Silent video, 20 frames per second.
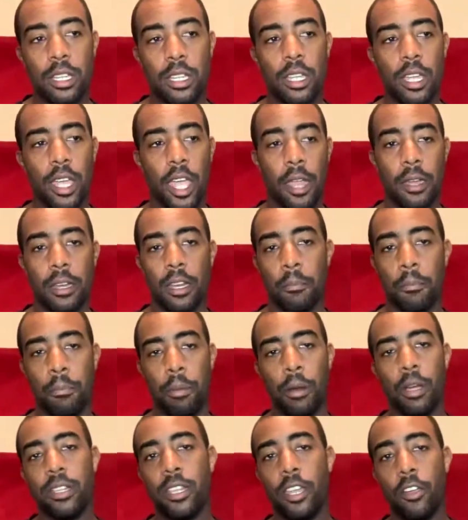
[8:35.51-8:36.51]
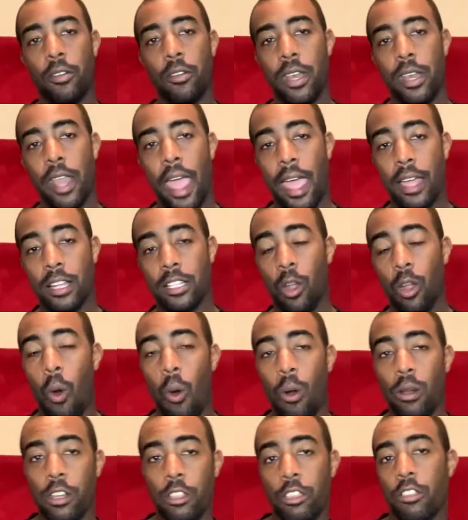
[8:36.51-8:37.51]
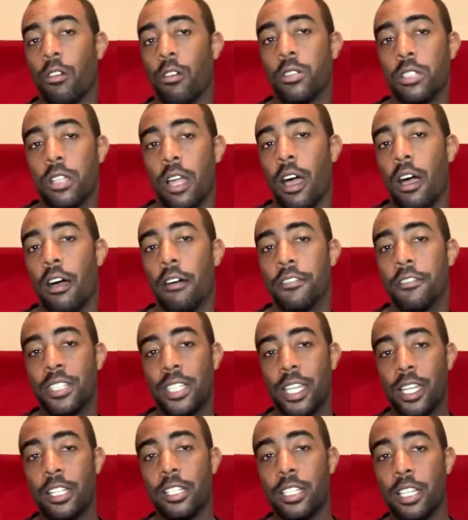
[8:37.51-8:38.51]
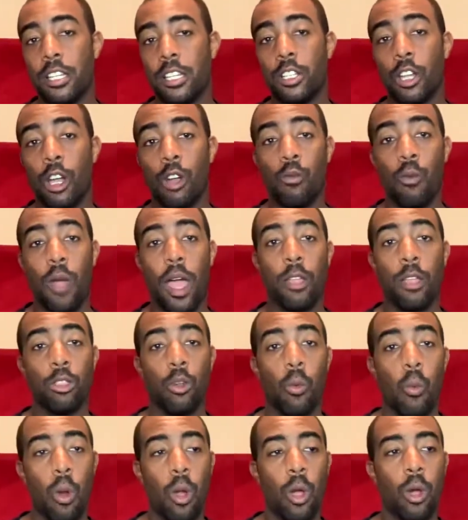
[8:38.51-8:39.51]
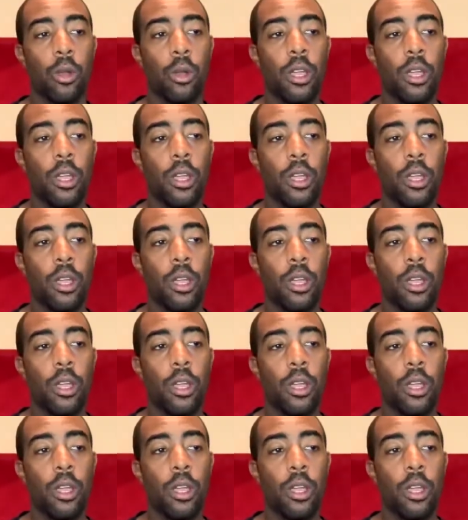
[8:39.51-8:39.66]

and to put their necks on the throats of citizens around the world.